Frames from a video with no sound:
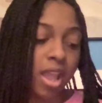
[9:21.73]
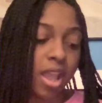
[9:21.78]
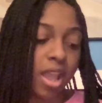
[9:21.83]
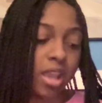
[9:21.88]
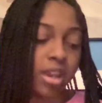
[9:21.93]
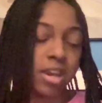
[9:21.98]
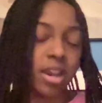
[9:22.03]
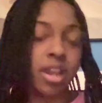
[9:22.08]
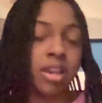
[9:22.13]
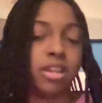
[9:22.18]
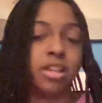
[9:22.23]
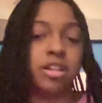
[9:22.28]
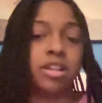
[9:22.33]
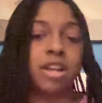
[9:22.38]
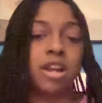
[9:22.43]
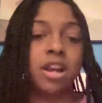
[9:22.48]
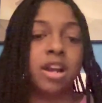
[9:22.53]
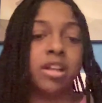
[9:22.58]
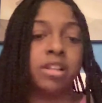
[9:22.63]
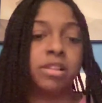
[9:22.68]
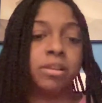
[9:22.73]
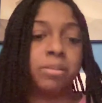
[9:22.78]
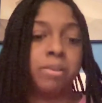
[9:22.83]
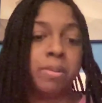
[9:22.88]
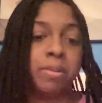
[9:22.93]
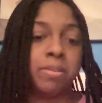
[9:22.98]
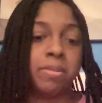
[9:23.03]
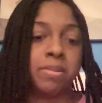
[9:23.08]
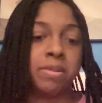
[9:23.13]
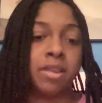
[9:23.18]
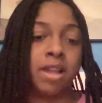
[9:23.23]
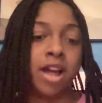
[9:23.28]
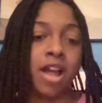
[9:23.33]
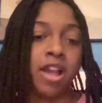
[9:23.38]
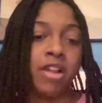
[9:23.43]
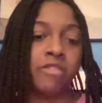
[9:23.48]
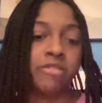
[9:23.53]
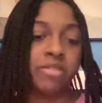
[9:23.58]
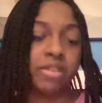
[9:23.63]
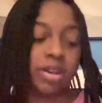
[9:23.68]
And I look at other people's
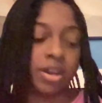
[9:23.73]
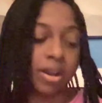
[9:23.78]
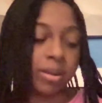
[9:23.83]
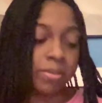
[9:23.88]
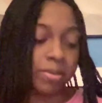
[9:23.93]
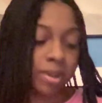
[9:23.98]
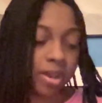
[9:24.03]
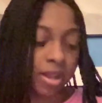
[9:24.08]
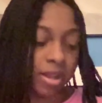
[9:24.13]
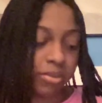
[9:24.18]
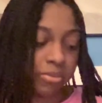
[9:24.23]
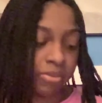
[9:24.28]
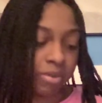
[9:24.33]
life and I'll be like,